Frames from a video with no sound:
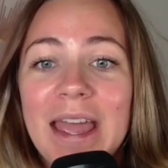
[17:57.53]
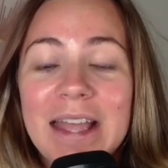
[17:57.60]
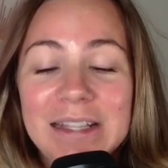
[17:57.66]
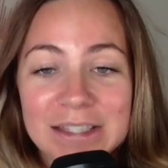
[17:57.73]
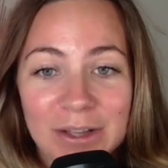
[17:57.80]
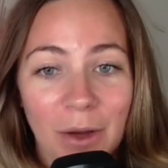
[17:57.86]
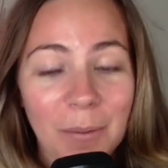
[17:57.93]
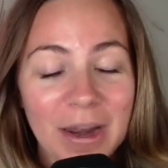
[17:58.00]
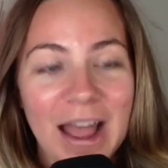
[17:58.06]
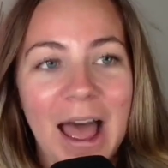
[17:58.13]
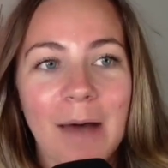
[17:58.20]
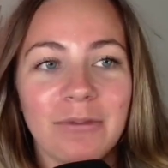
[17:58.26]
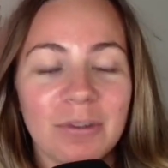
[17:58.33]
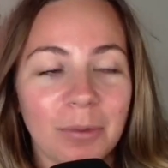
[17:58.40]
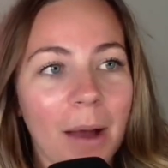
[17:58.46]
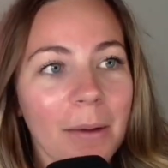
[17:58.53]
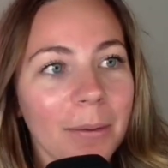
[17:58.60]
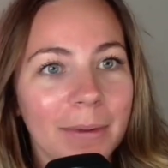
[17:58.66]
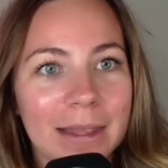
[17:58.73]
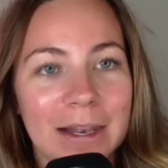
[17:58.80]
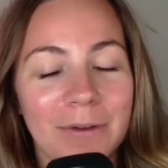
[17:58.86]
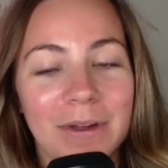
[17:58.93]
And so I'm going to have to
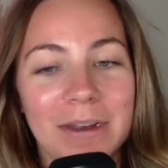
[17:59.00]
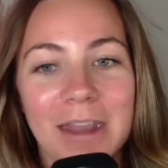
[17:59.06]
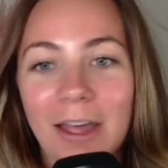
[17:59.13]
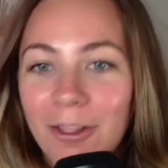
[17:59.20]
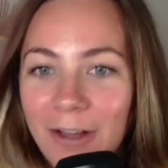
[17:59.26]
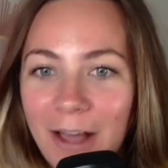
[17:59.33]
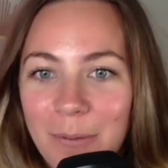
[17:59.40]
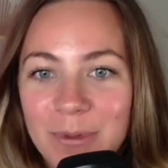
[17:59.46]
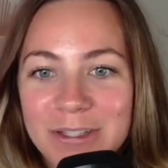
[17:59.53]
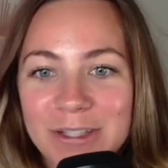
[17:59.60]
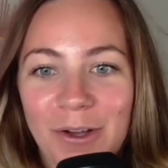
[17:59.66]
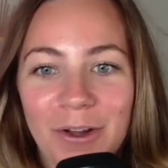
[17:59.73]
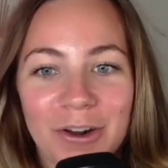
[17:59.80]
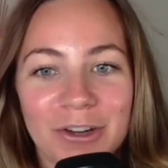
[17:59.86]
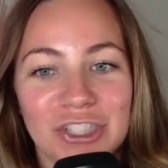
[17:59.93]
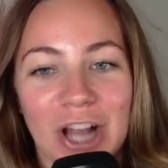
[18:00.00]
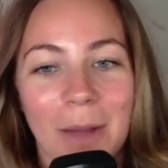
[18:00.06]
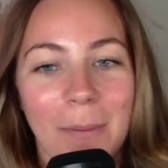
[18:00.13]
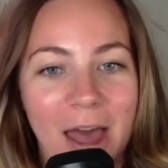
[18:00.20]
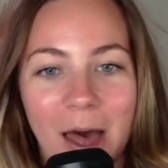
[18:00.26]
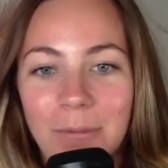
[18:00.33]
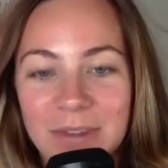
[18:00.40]
probably do another episode or share
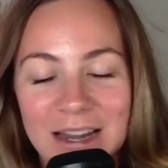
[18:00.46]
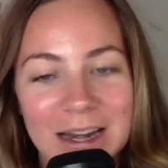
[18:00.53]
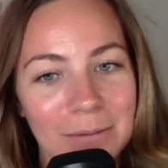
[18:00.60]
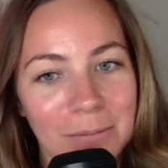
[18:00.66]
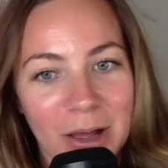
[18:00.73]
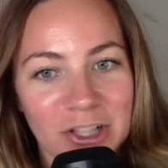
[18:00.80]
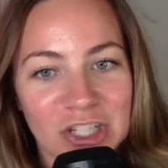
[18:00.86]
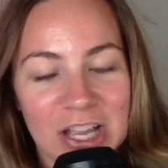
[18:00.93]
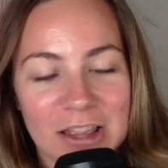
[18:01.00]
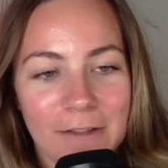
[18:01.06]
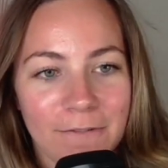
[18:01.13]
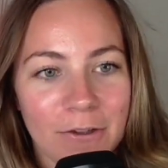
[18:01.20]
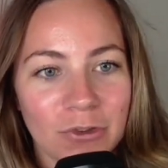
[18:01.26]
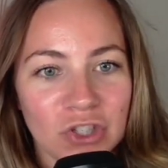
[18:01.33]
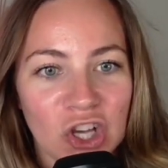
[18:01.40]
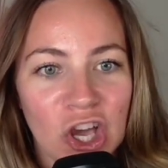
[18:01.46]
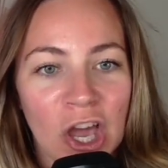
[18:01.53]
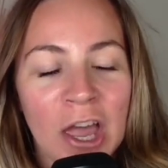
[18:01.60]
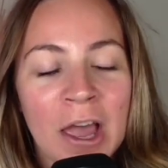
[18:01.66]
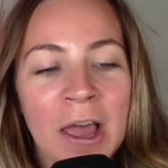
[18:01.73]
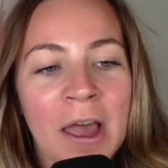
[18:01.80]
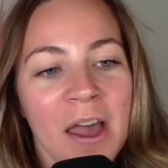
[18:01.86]
my updated budget in the future.
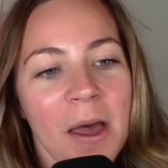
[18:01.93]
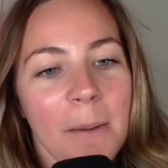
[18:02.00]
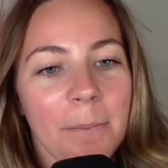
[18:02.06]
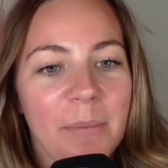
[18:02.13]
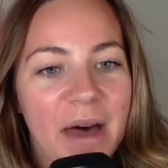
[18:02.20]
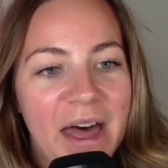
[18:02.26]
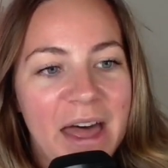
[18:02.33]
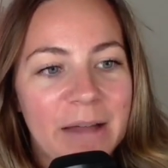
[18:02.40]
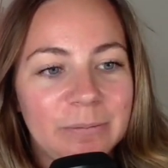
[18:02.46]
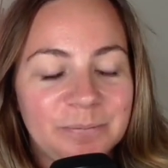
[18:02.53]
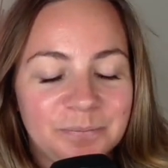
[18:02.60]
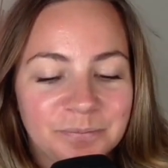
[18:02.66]
But